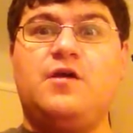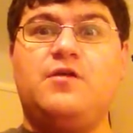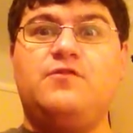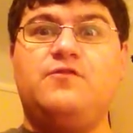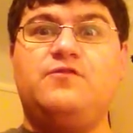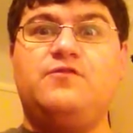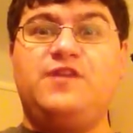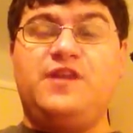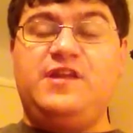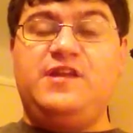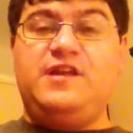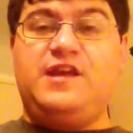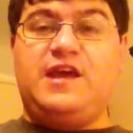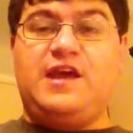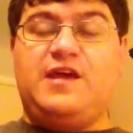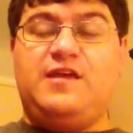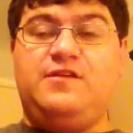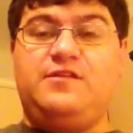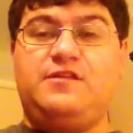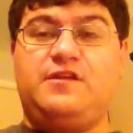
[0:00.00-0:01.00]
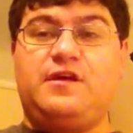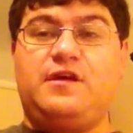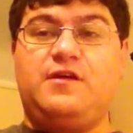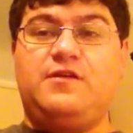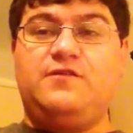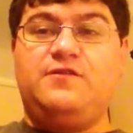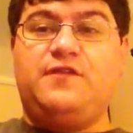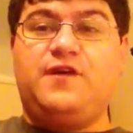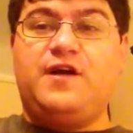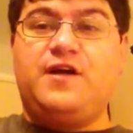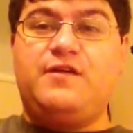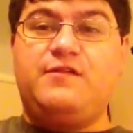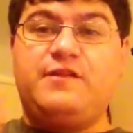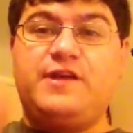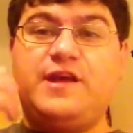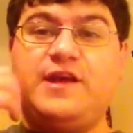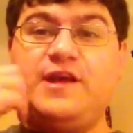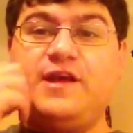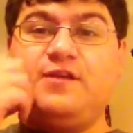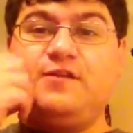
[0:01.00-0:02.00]
Vindicator
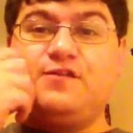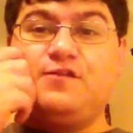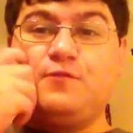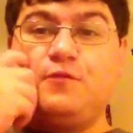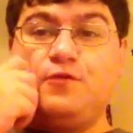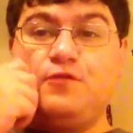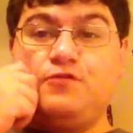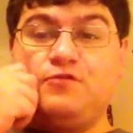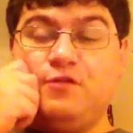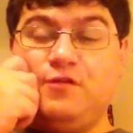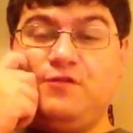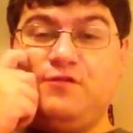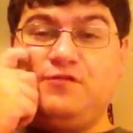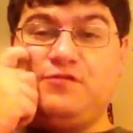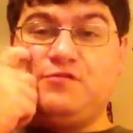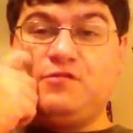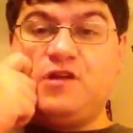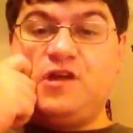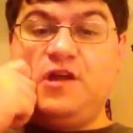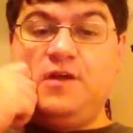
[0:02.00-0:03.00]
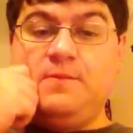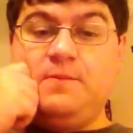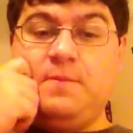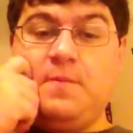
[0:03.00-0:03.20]
firing in a squadron of 3.